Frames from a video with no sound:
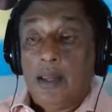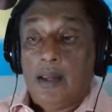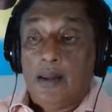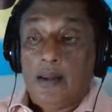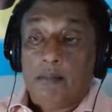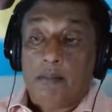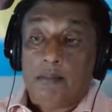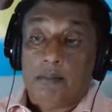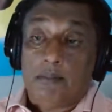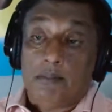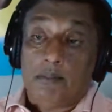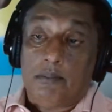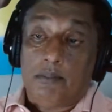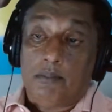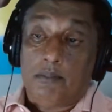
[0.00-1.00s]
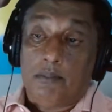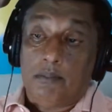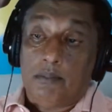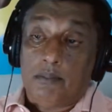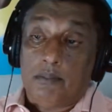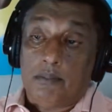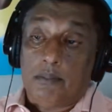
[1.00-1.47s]
Um,
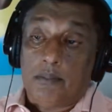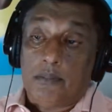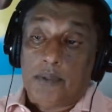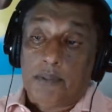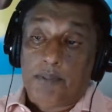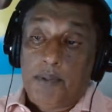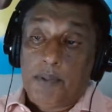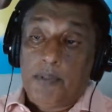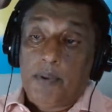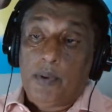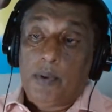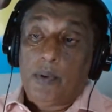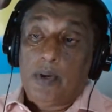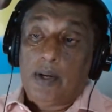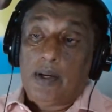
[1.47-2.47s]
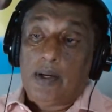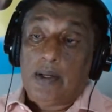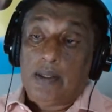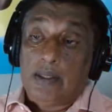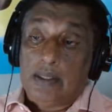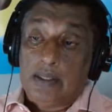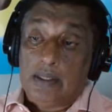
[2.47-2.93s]
the people who
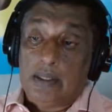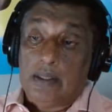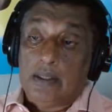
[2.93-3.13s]
are